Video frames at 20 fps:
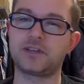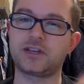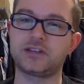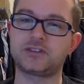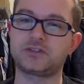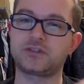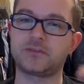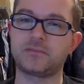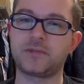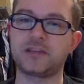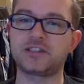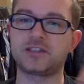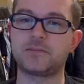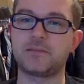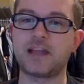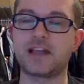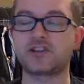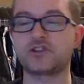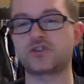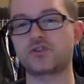sort of mix and
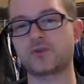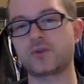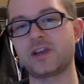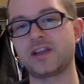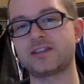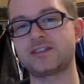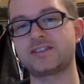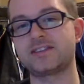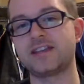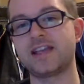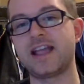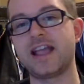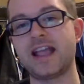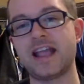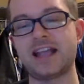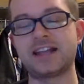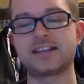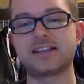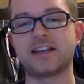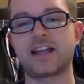match traits
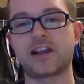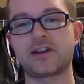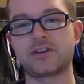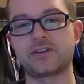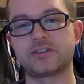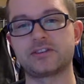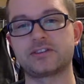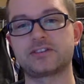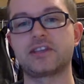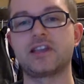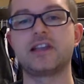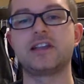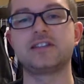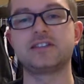and inheritance